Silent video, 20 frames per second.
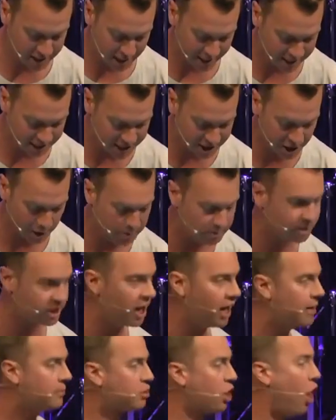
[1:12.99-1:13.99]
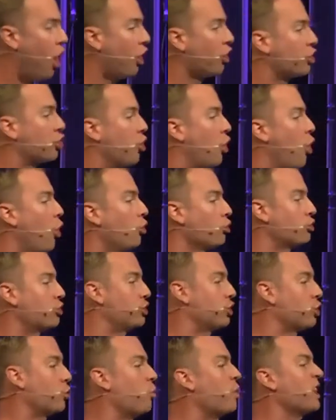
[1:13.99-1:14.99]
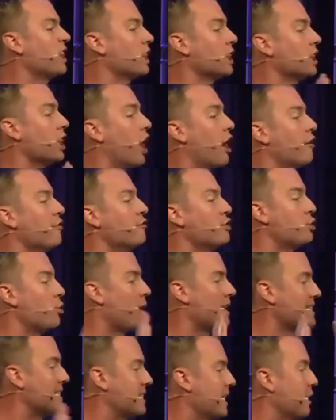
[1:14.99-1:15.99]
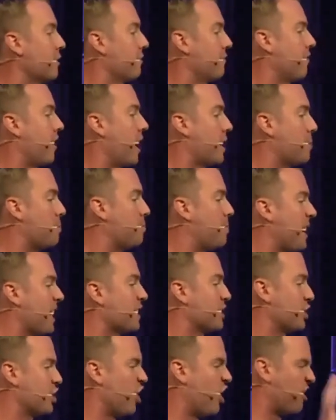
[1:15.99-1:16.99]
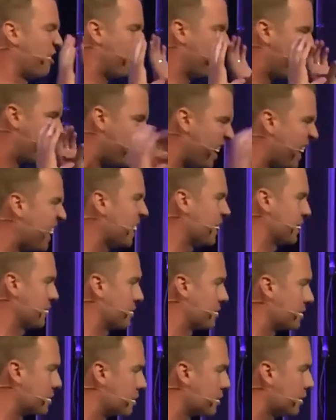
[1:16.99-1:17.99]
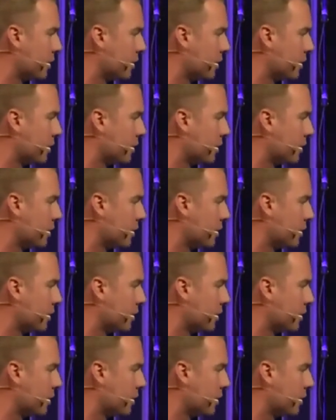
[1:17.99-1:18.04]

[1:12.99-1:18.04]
Like, sometimes our culture, we love to identify based on things.